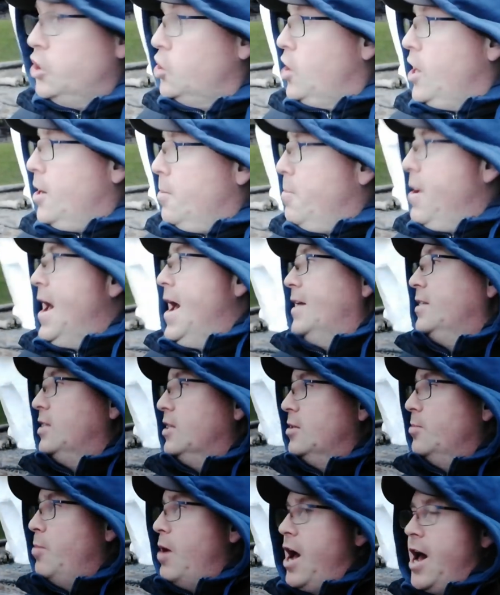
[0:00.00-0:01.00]
Train
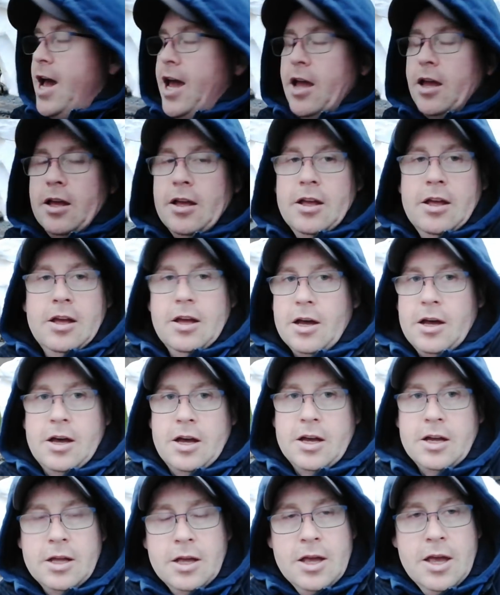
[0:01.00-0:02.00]
passes by.
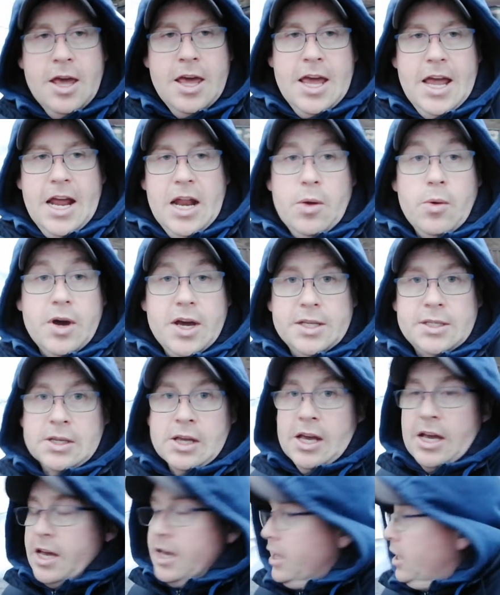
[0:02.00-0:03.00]
Anyways,
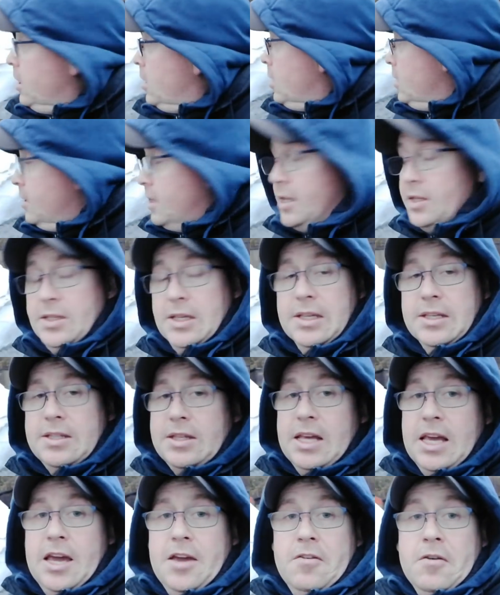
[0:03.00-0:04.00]
this is
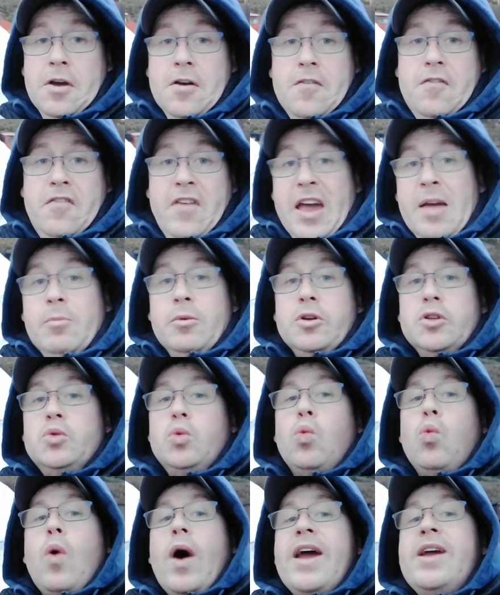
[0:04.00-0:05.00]
the fabled
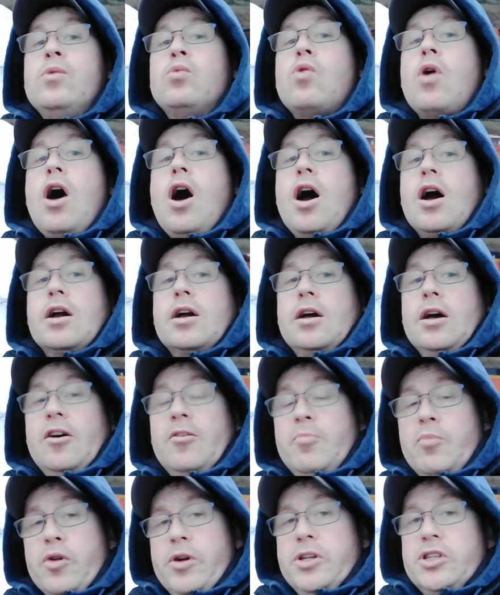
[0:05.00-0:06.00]
White Rock
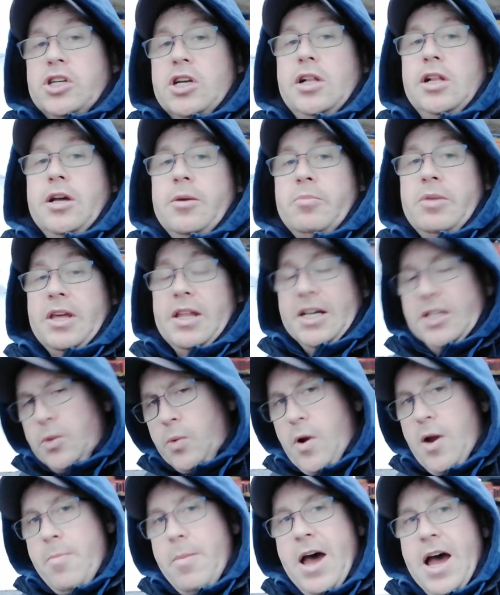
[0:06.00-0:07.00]
of British Columbia. That's
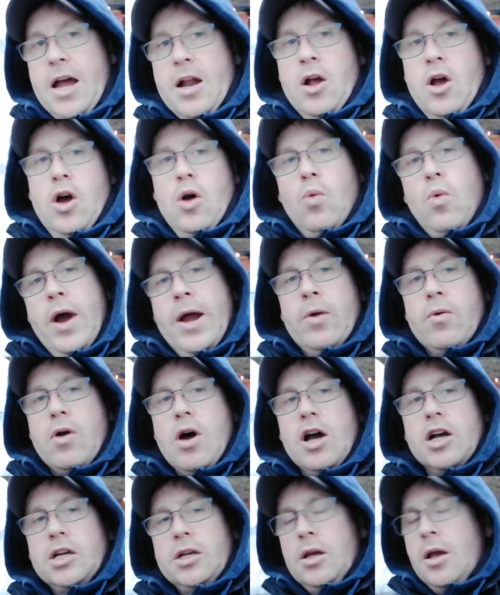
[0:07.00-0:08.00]
where I'm at. White
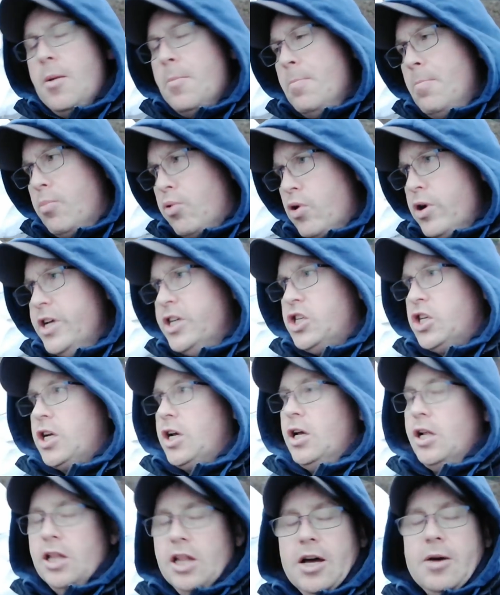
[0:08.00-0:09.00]
Rock, British
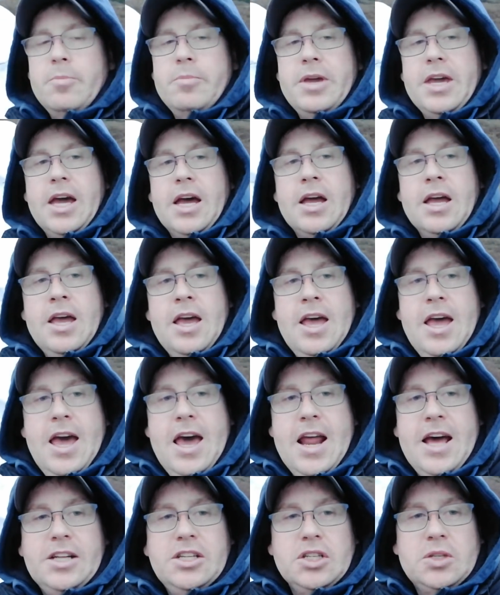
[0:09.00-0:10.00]
Columbia. And
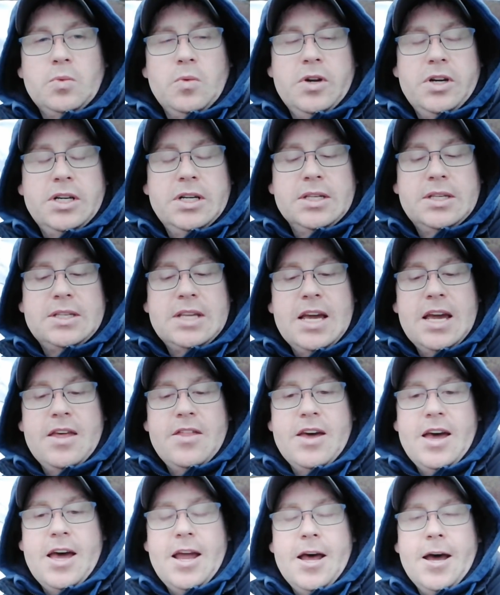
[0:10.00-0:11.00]
I just wanted to say
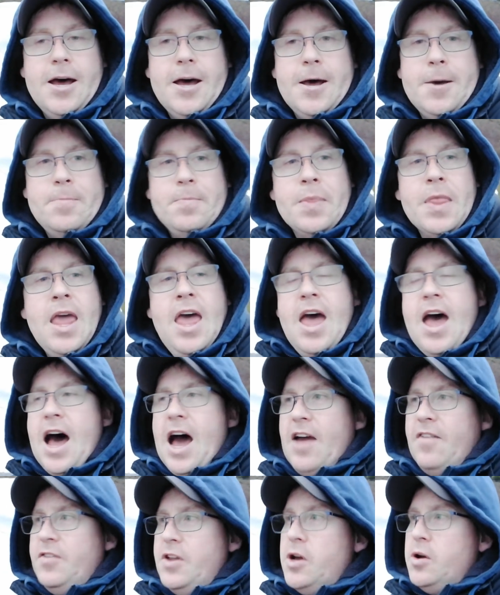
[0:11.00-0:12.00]
that
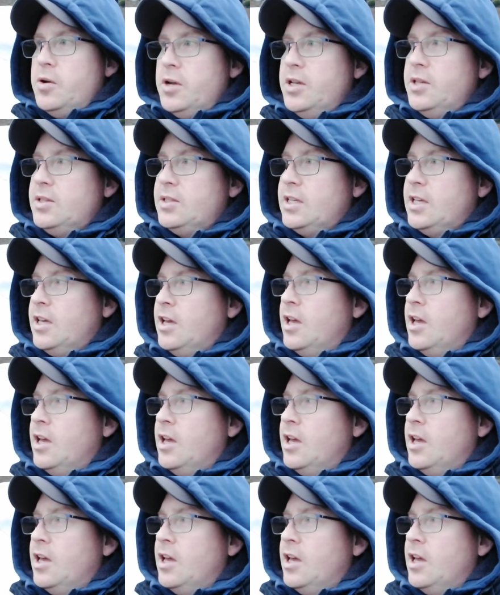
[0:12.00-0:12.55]
I've noticed